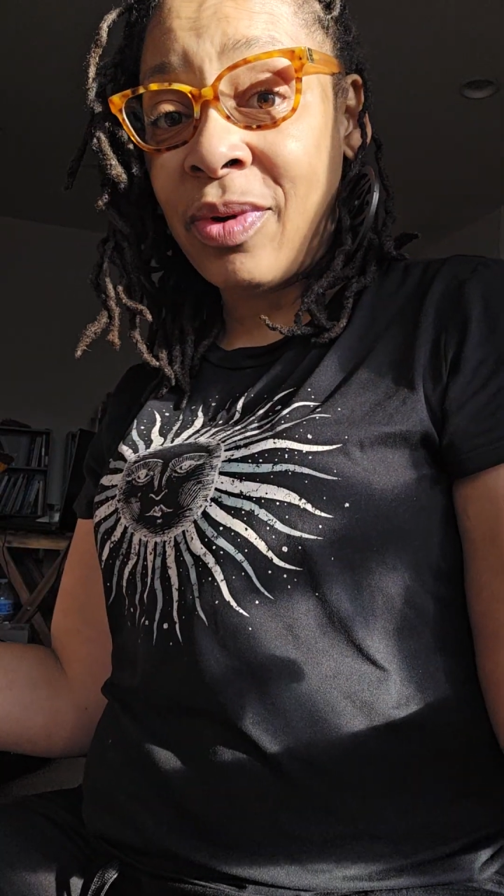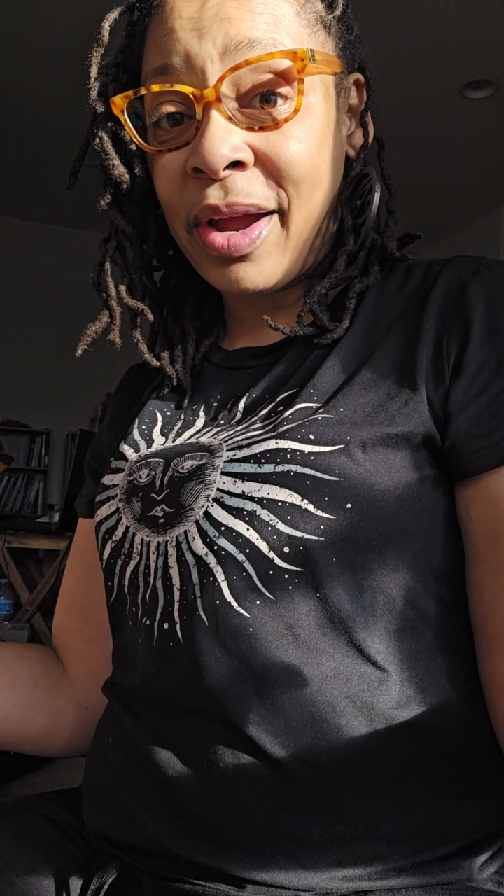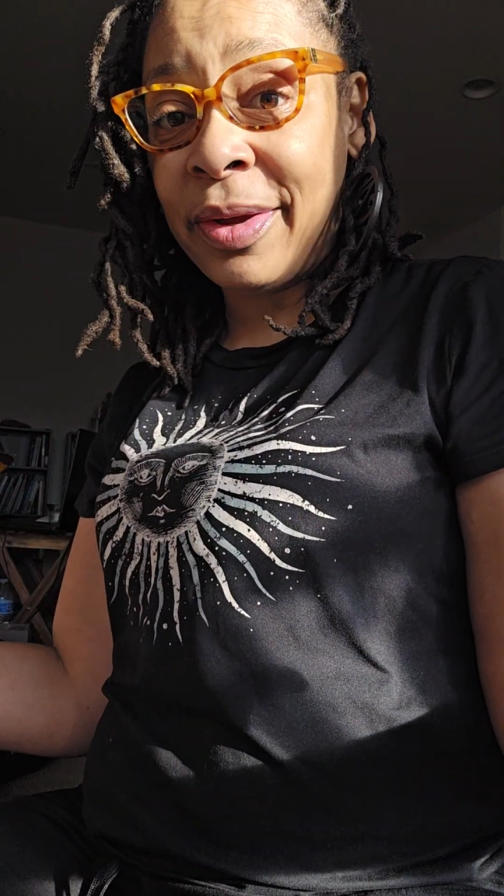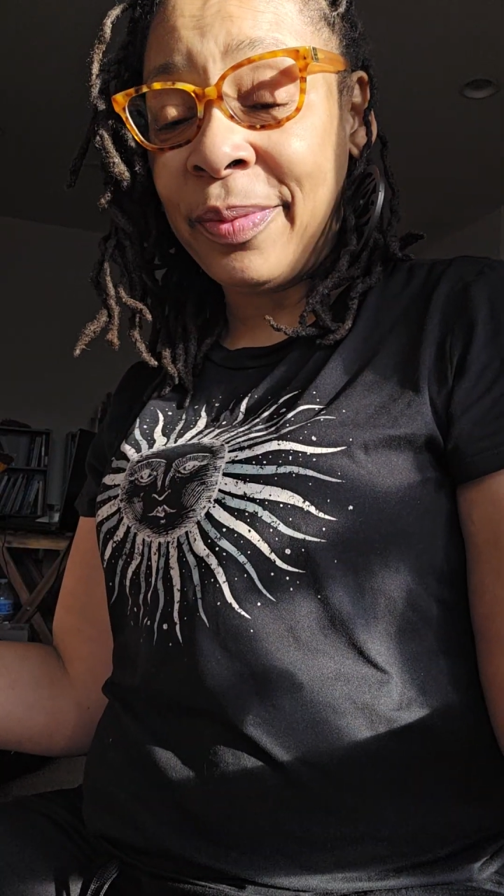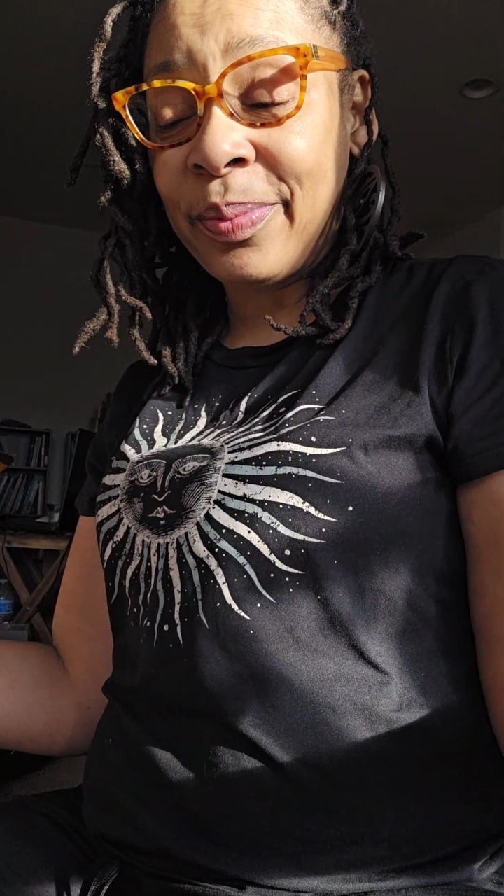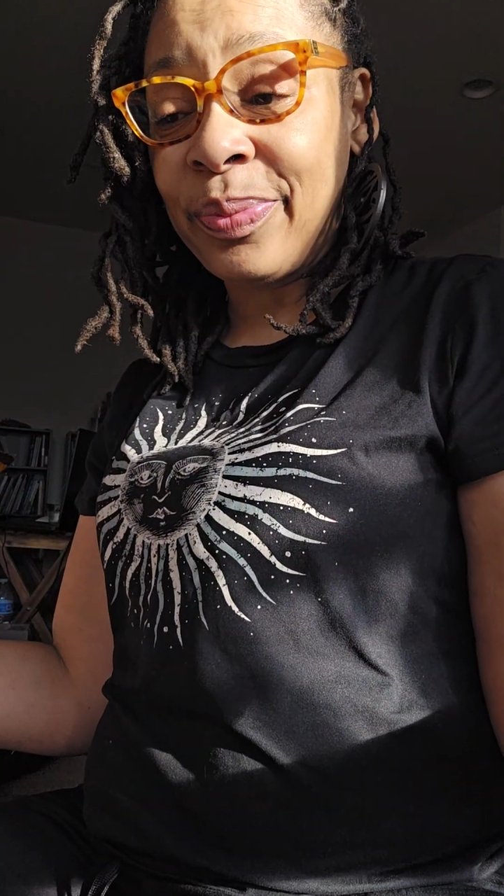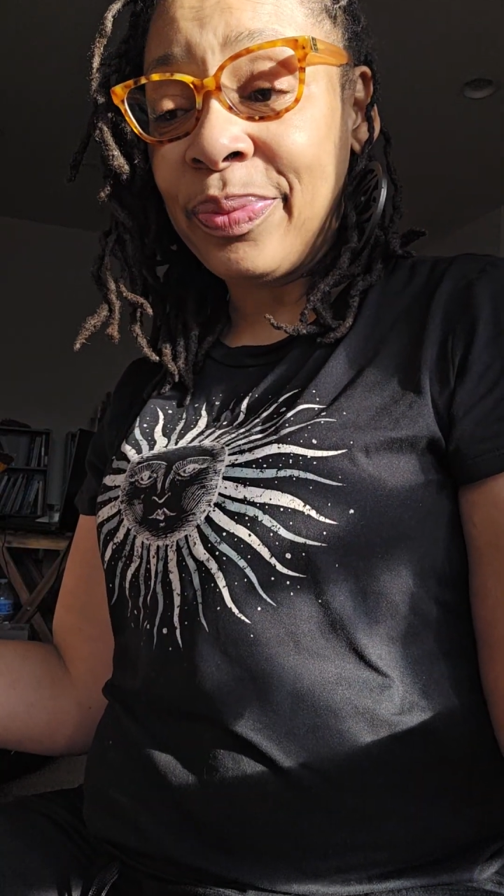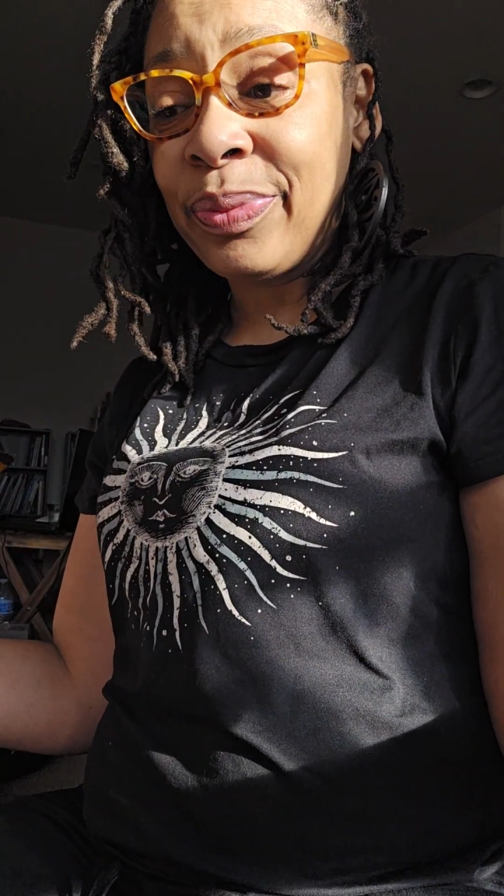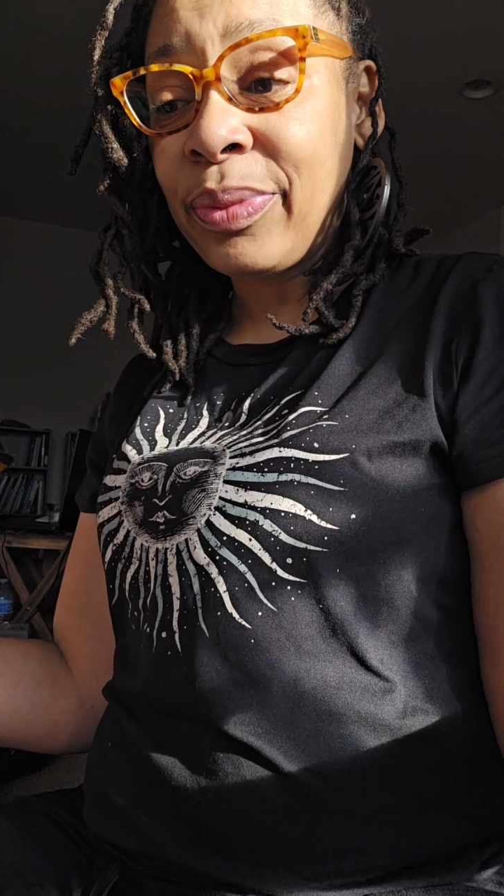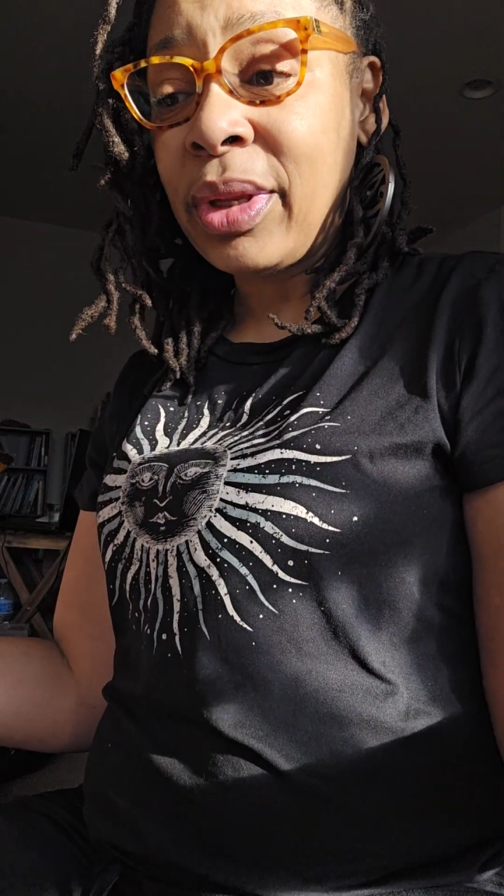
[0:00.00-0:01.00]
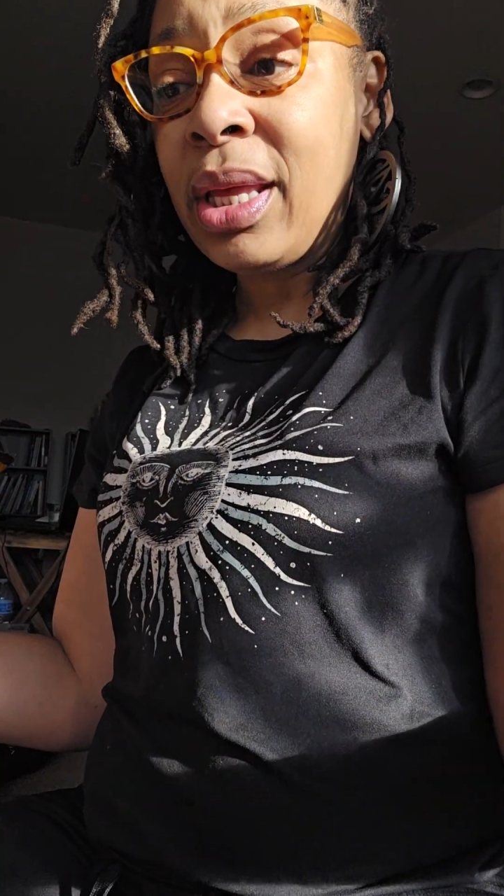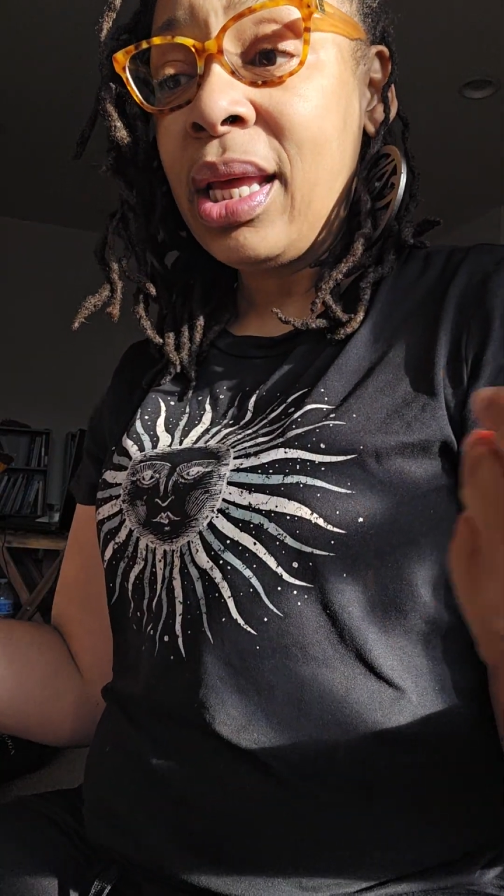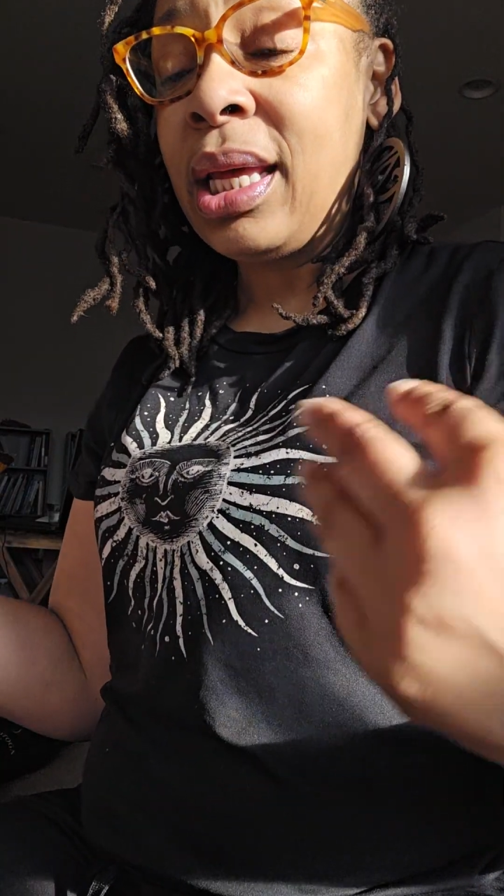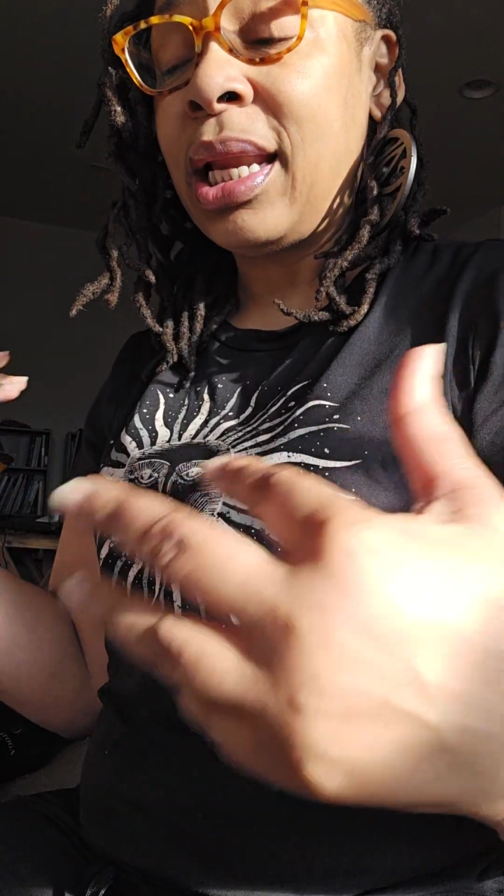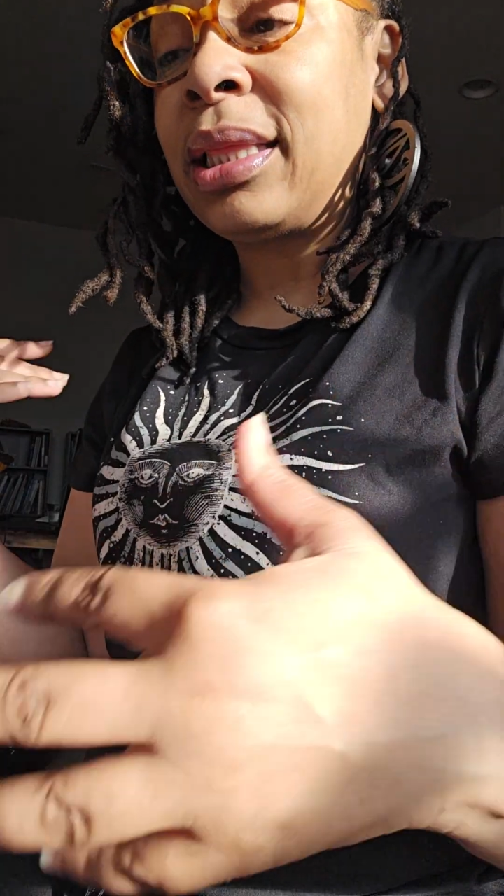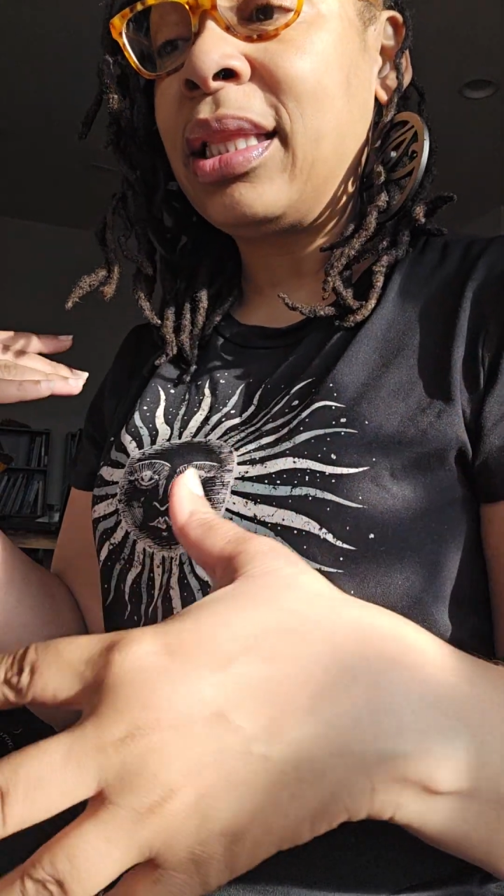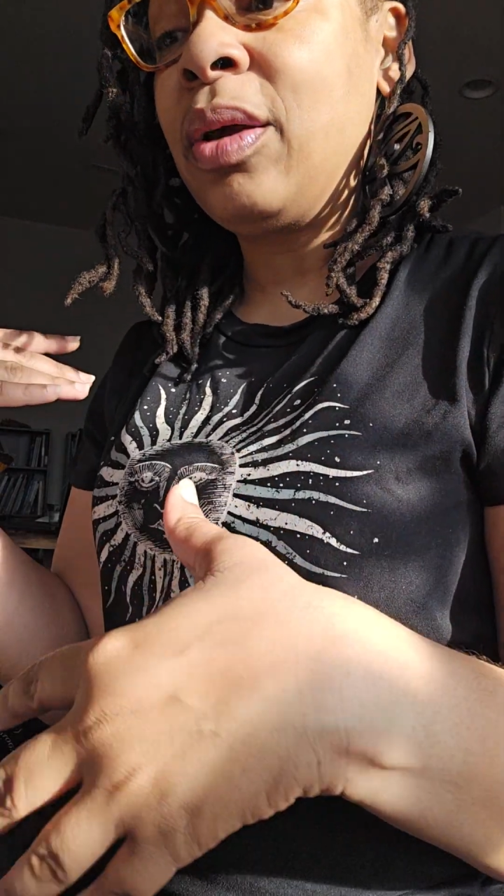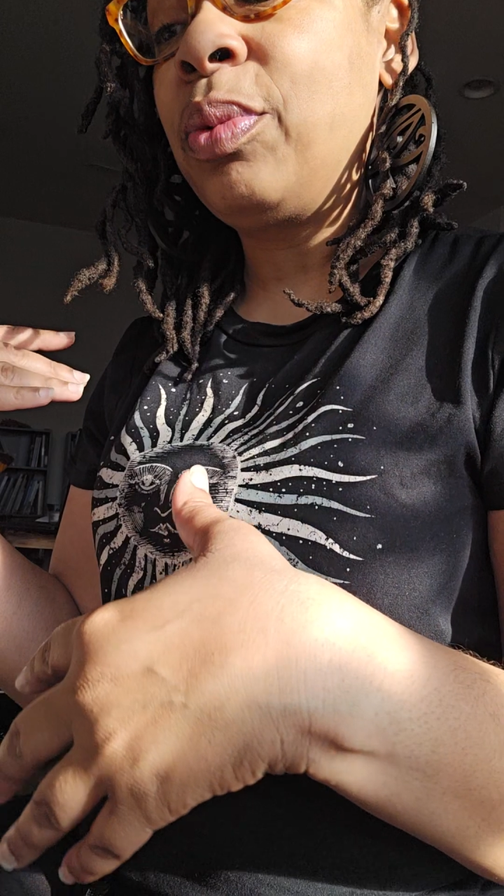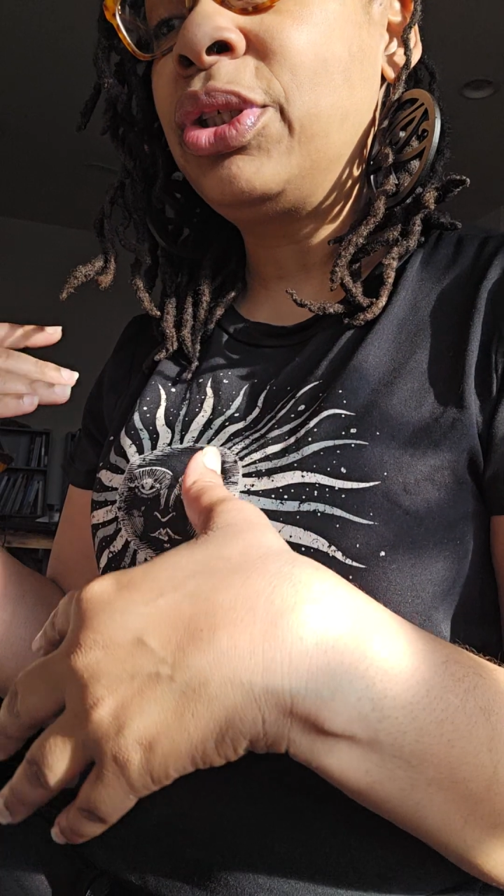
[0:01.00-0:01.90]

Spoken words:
right? And I think we